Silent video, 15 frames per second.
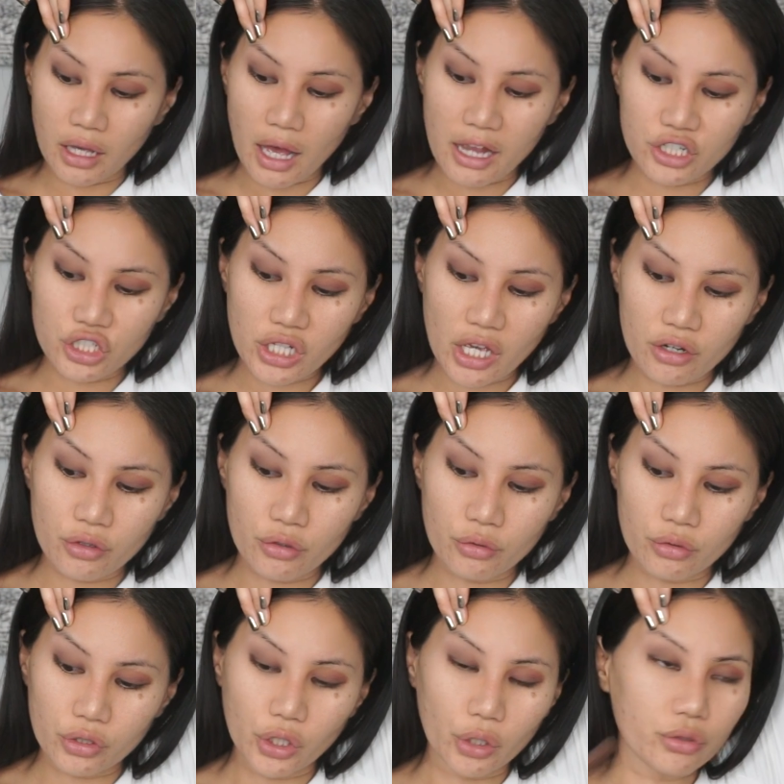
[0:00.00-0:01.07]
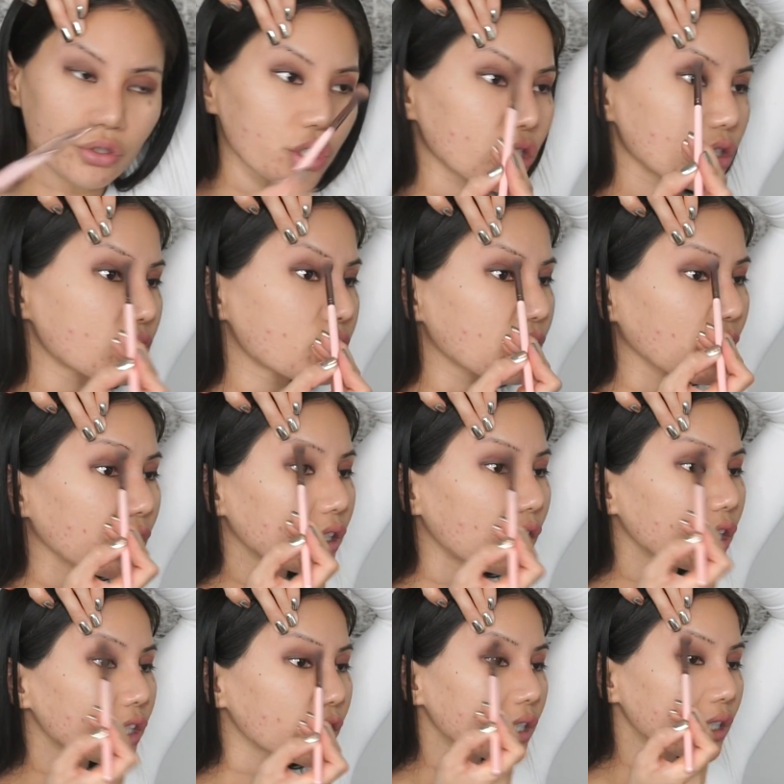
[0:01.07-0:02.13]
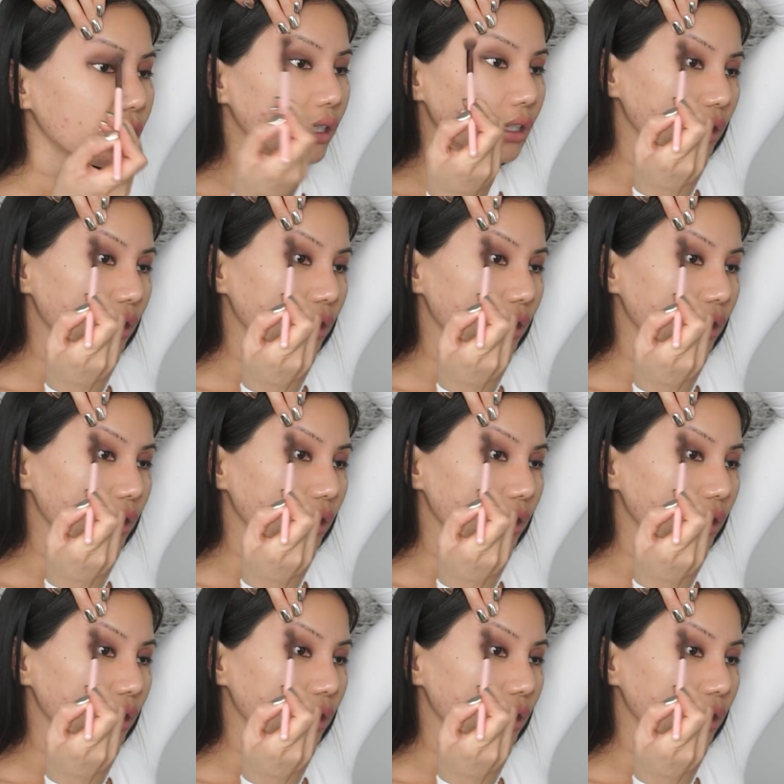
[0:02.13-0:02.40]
eyeshadow close to your skin color,